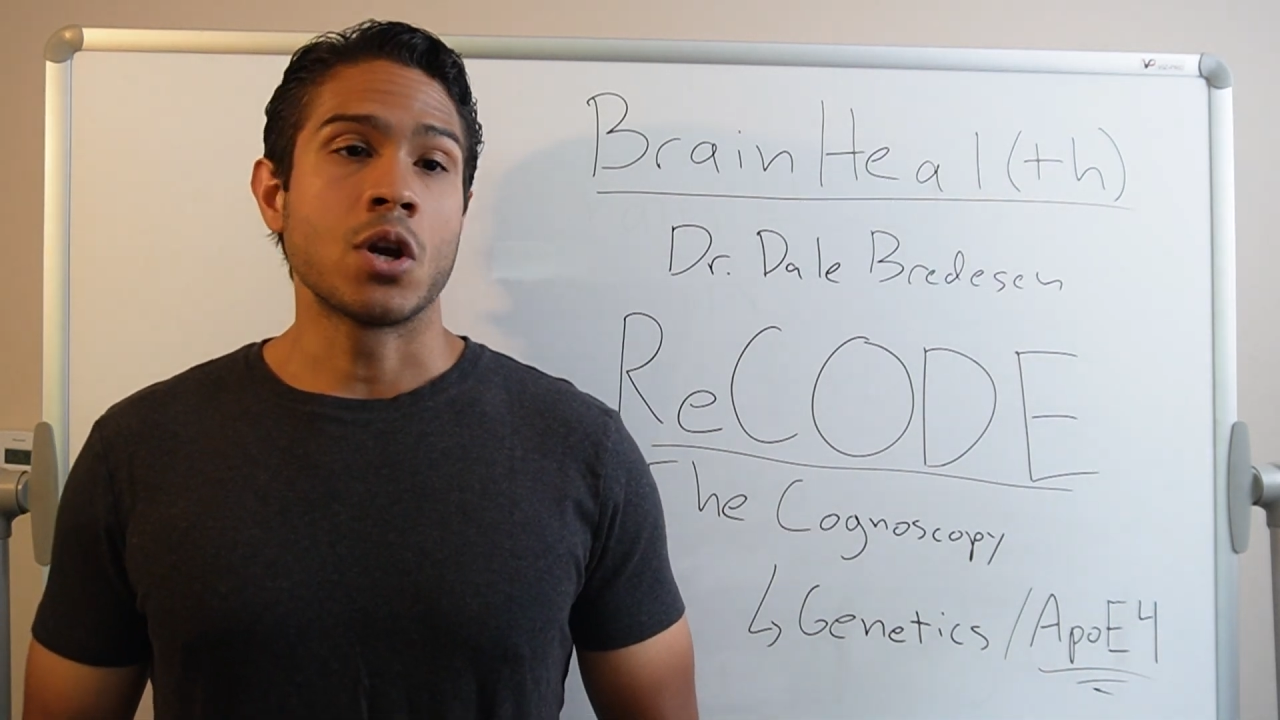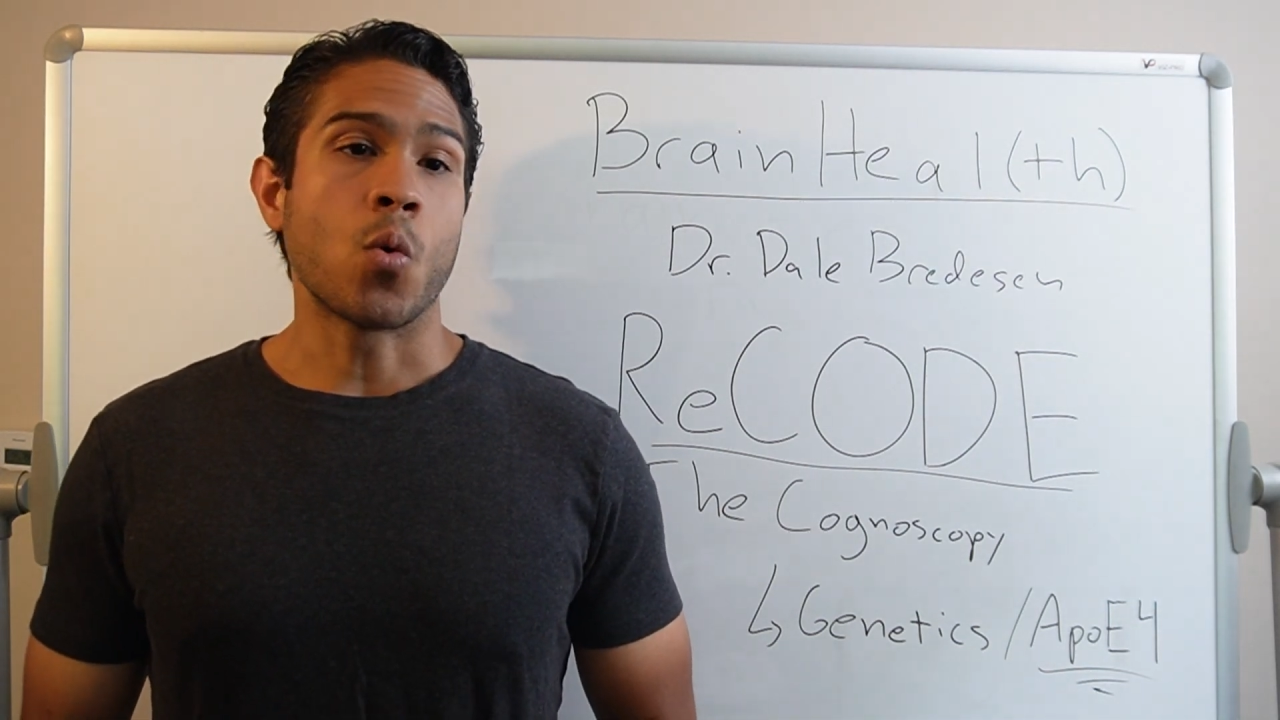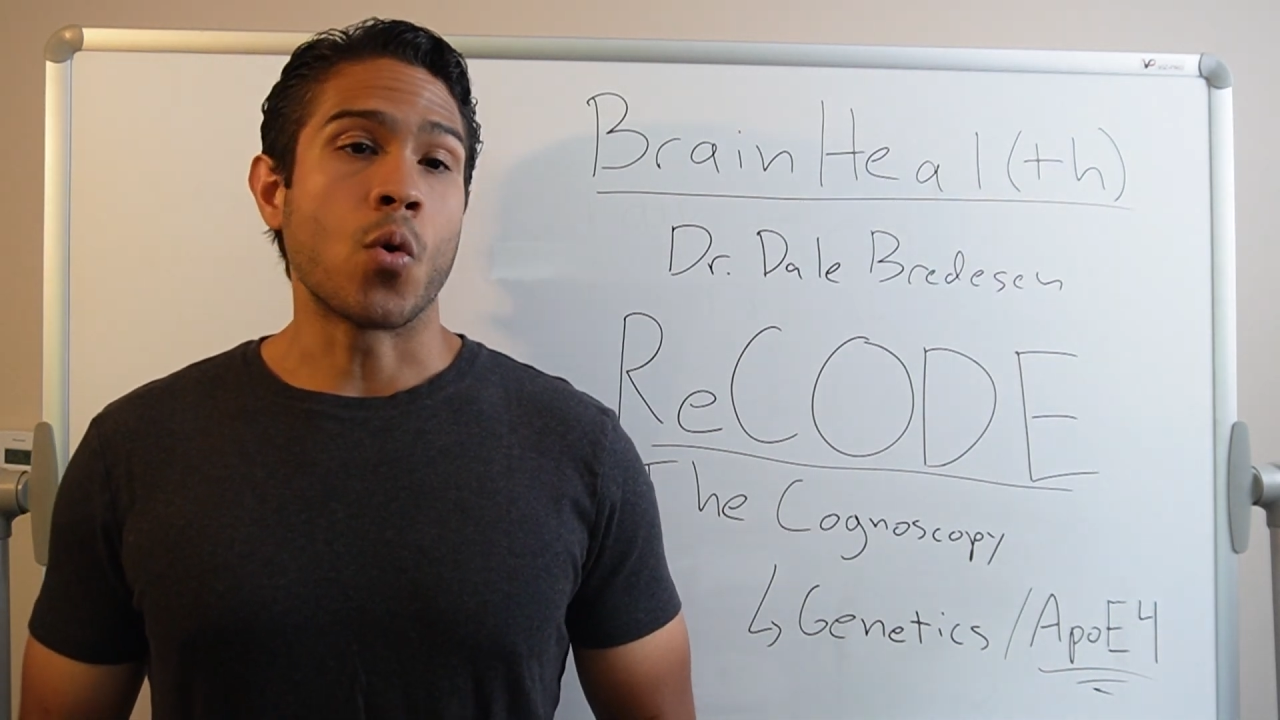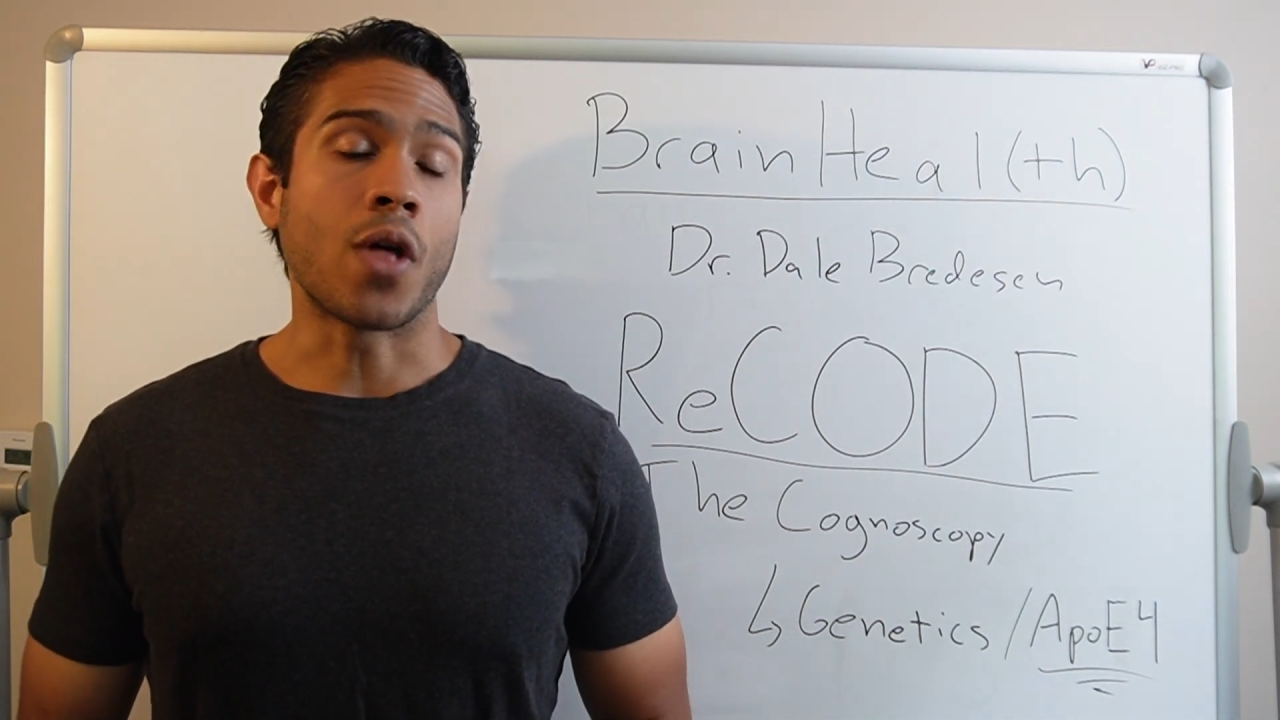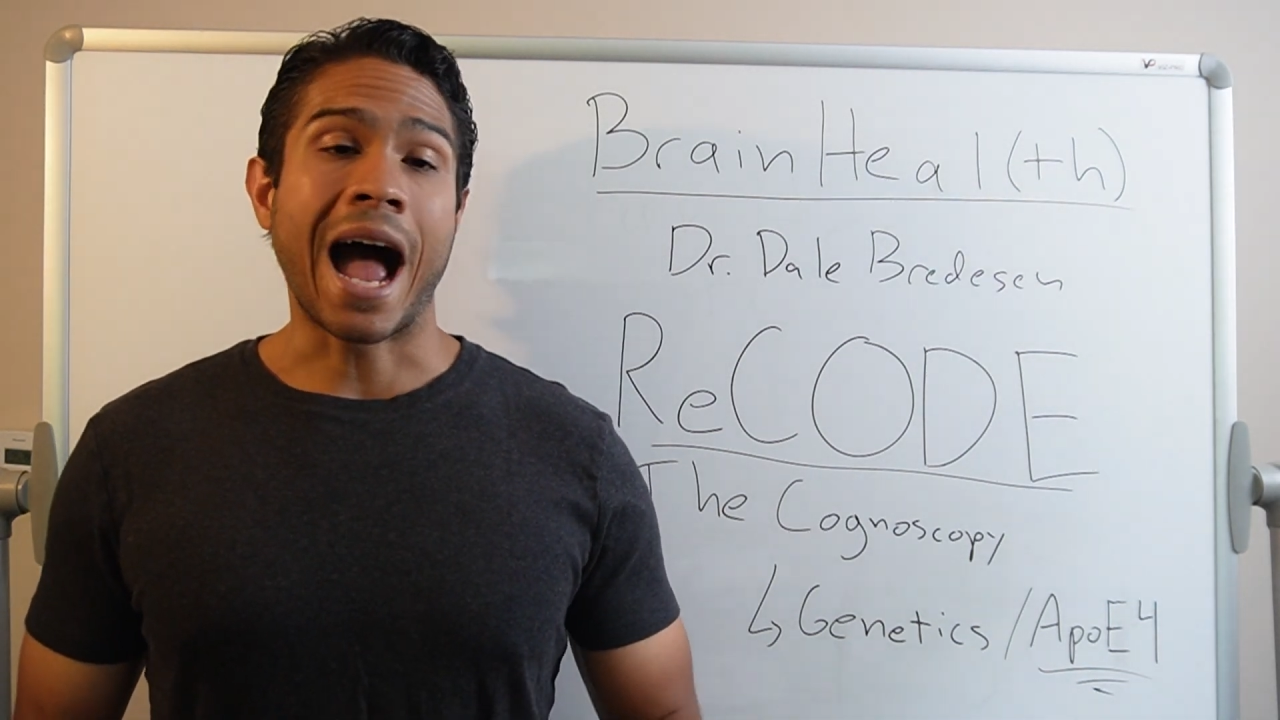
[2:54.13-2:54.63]

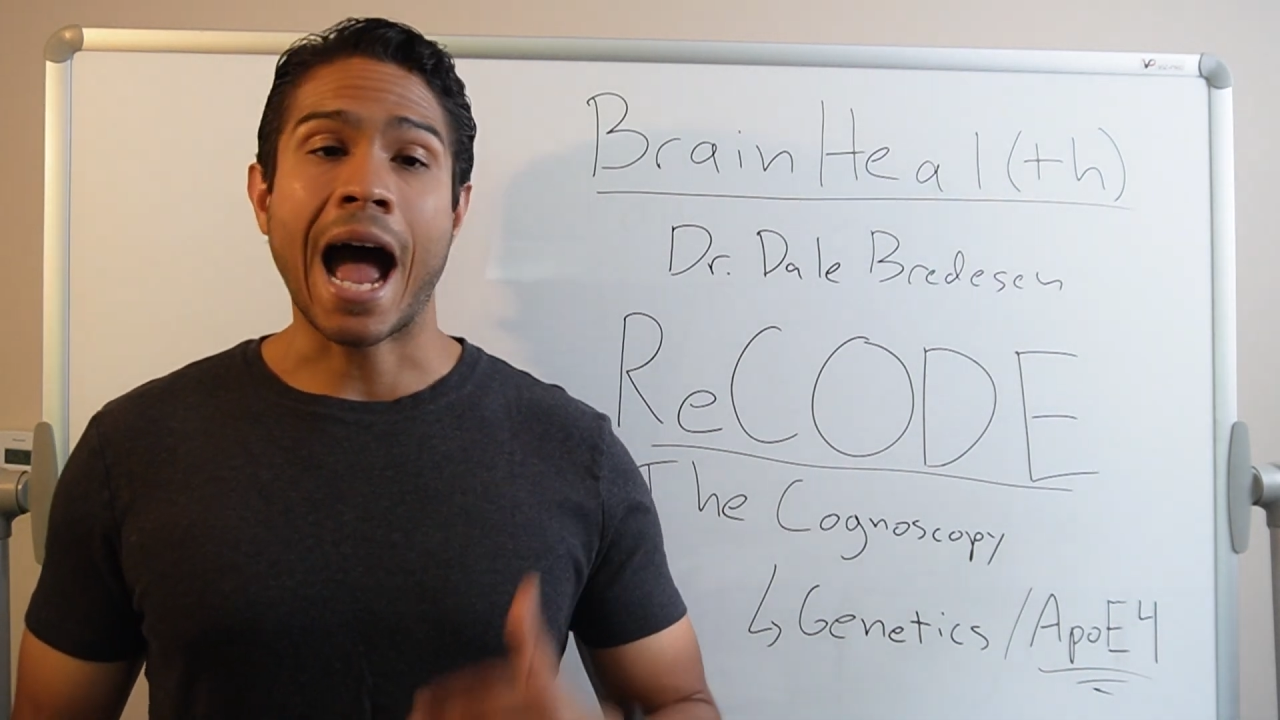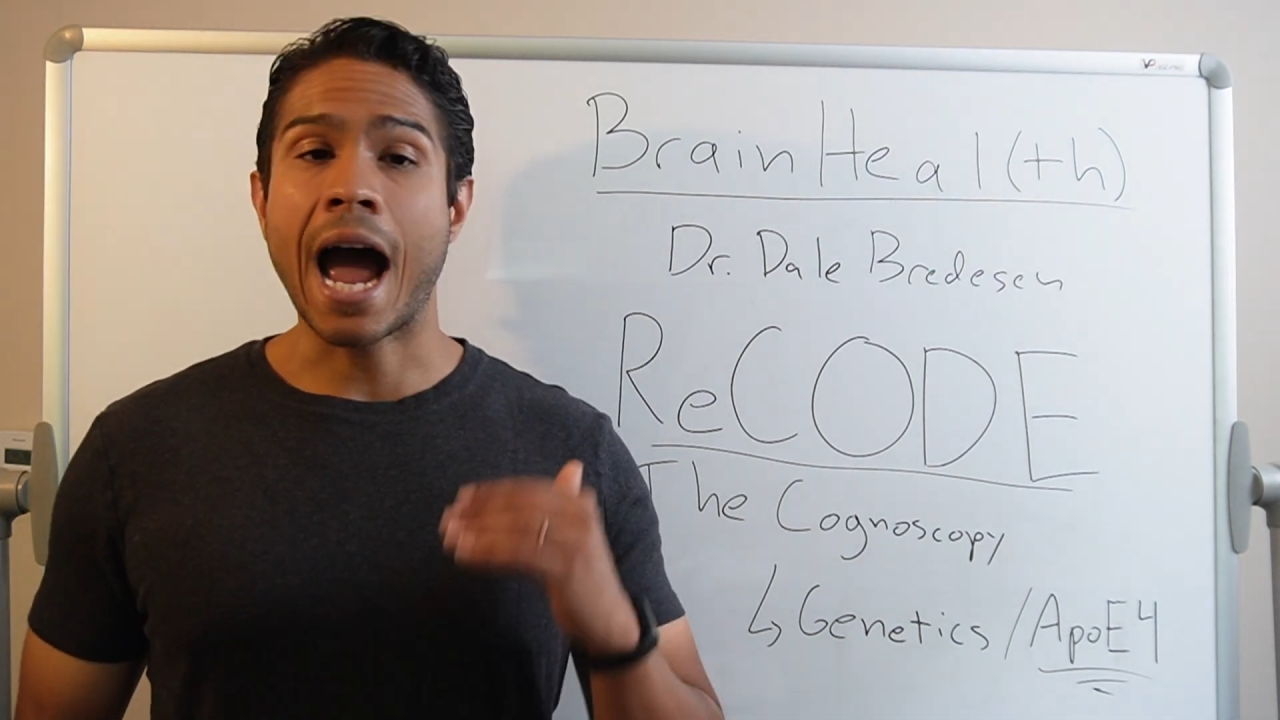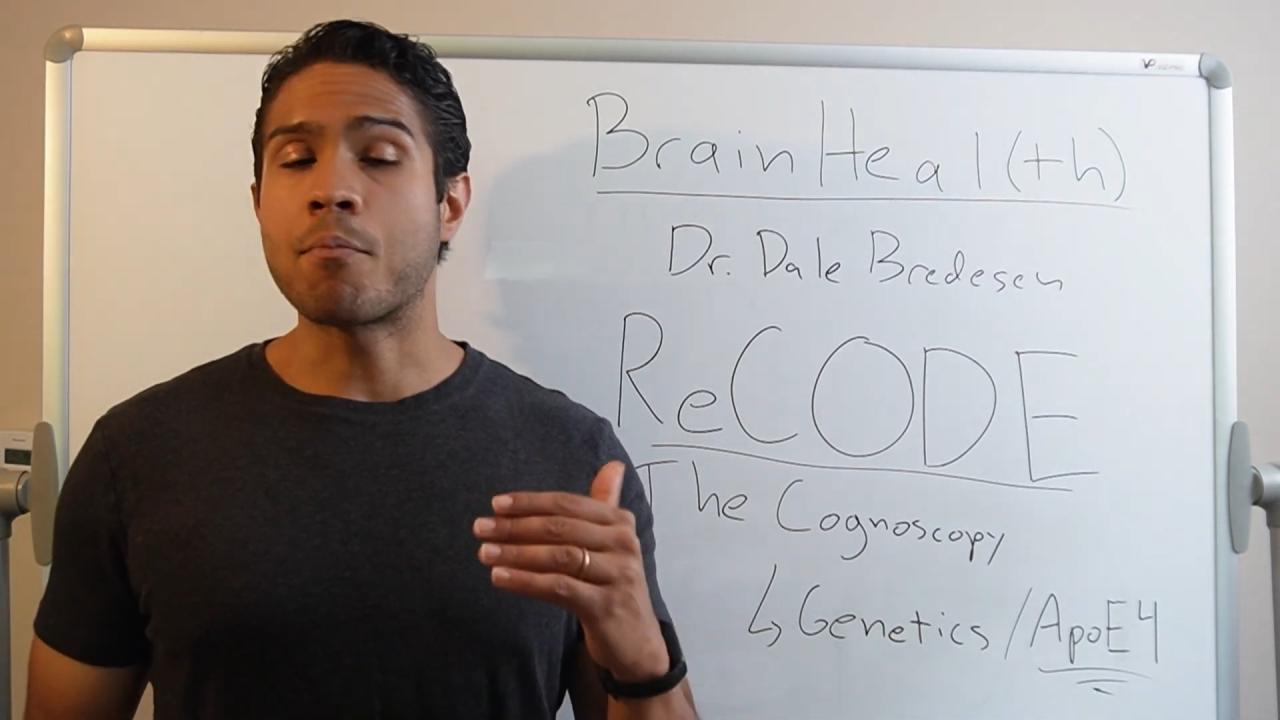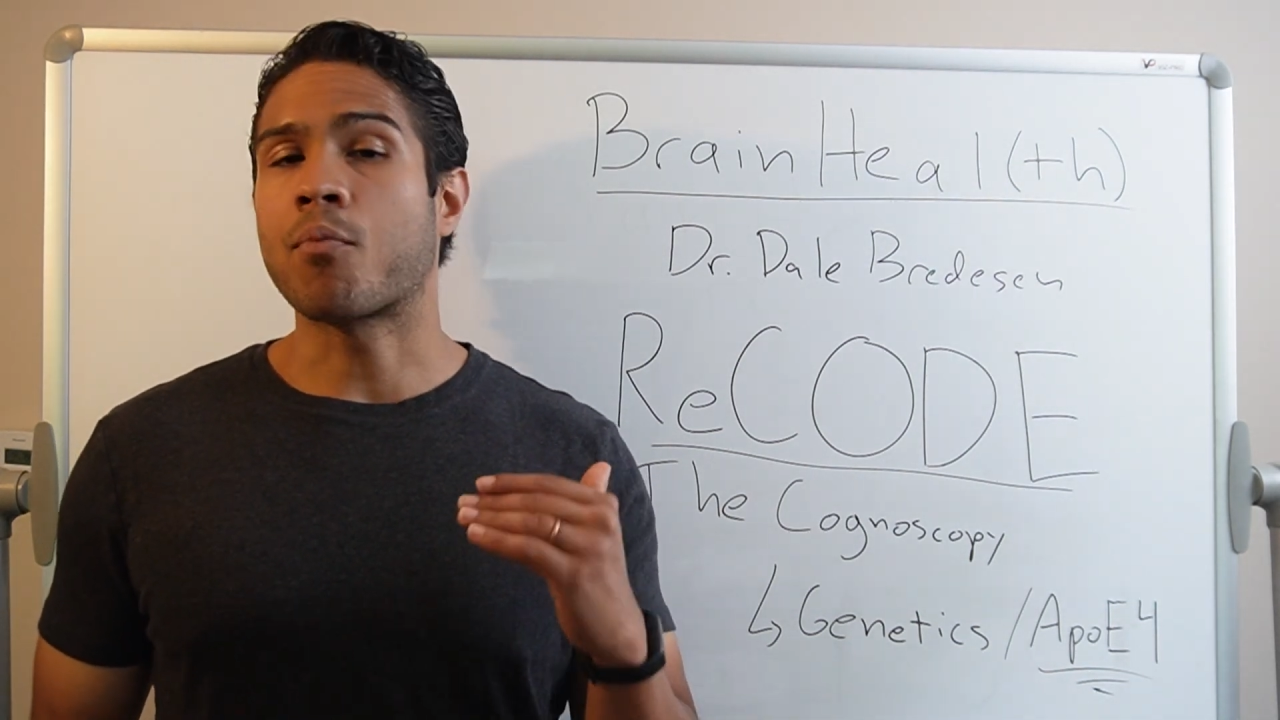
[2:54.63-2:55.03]
with a high